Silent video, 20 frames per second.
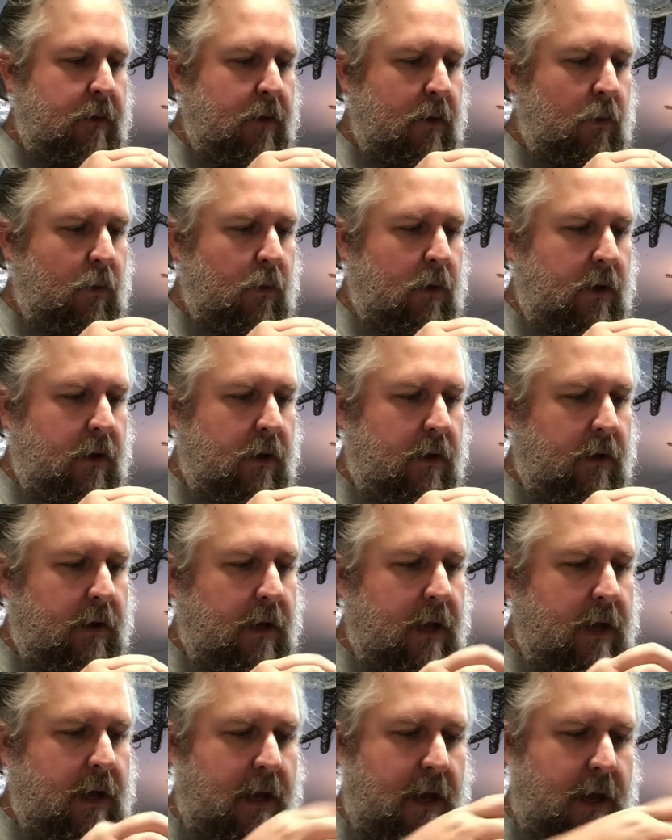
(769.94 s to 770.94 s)
one
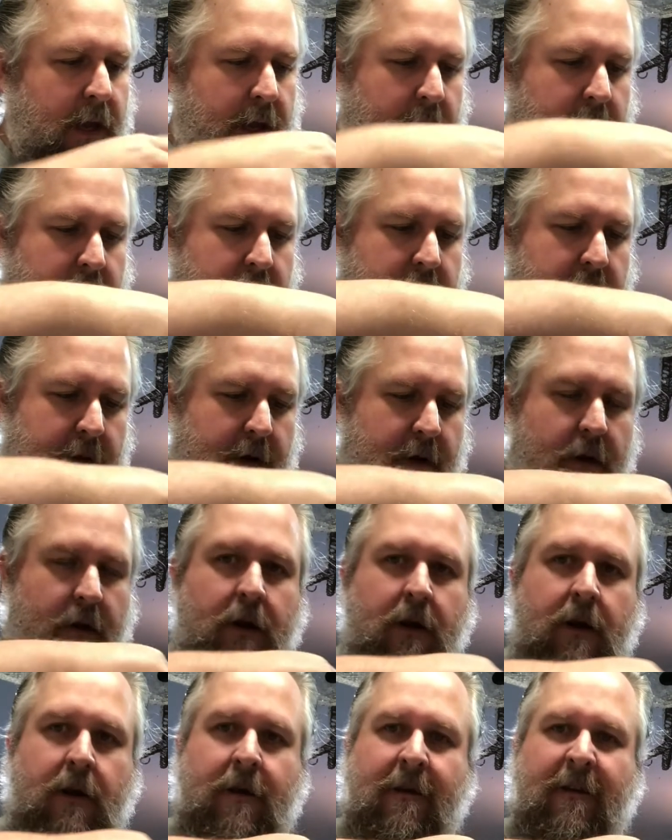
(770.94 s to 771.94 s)
here
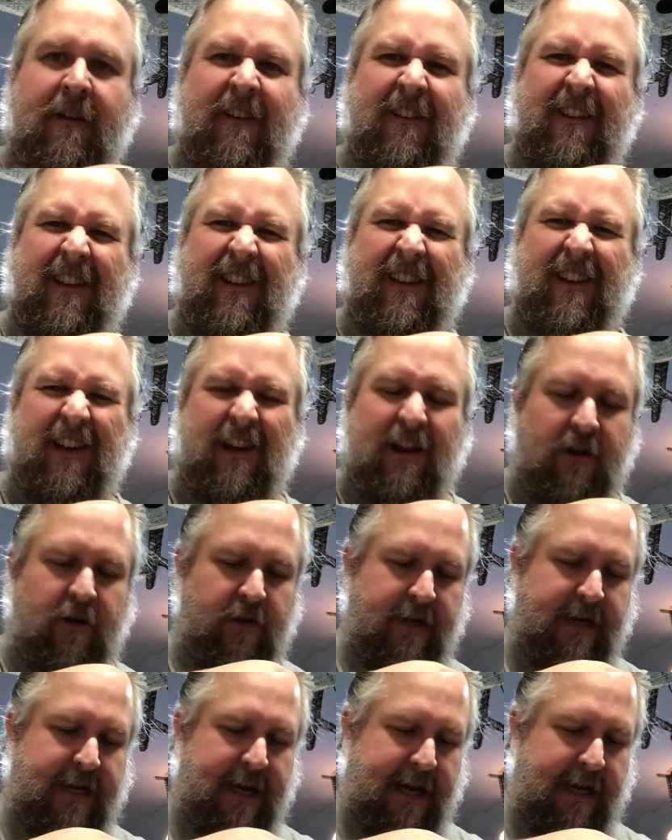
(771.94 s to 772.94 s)
under the
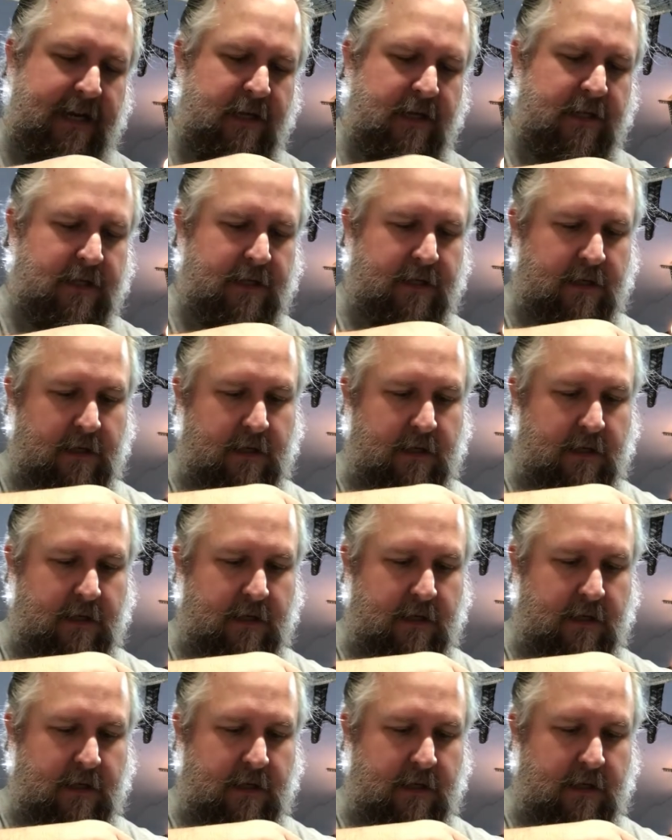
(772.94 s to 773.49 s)
tanks.